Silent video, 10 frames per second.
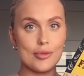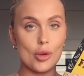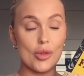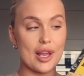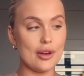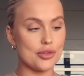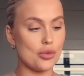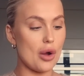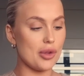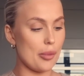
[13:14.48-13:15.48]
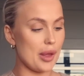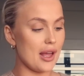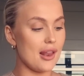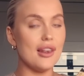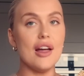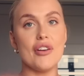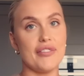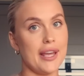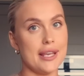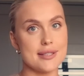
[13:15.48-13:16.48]
Thought they looked well yummy. Love a
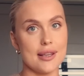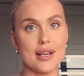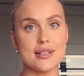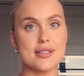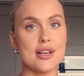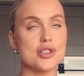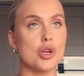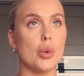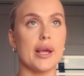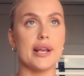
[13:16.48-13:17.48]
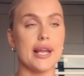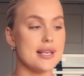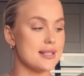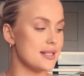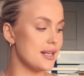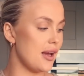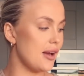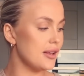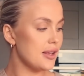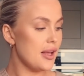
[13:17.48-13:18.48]
fajita, like such a quick and easy
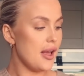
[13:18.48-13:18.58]
dinner.